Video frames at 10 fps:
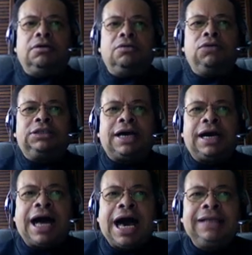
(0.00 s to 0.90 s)
which I
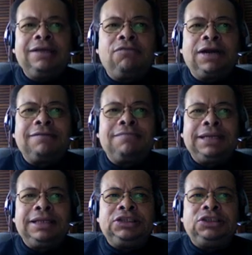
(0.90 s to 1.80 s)
highly
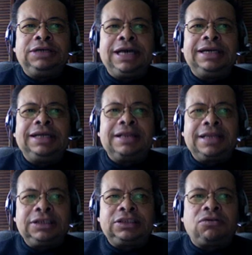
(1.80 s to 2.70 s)
recommend that you get
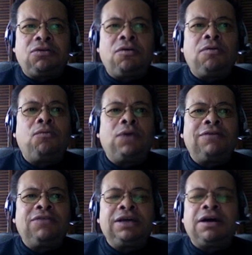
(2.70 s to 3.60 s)
this or one
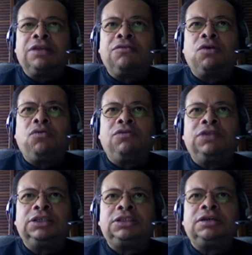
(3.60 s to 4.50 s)
of the other
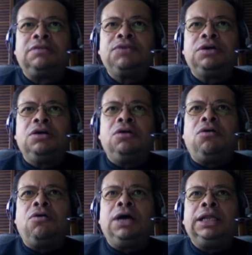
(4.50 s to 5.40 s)
equivalents.
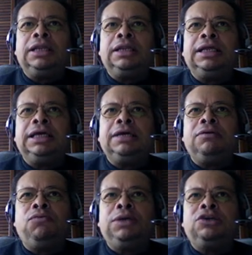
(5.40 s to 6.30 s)
On the
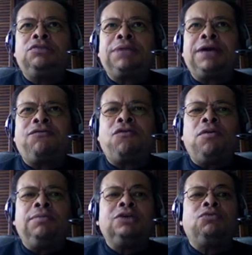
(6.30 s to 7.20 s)
Windows
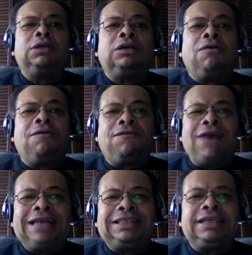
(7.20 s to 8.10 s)
platform, there's one called
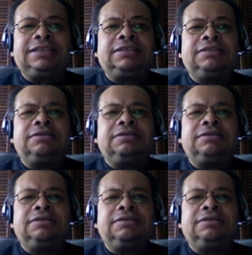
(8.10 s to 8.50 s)
Foxit.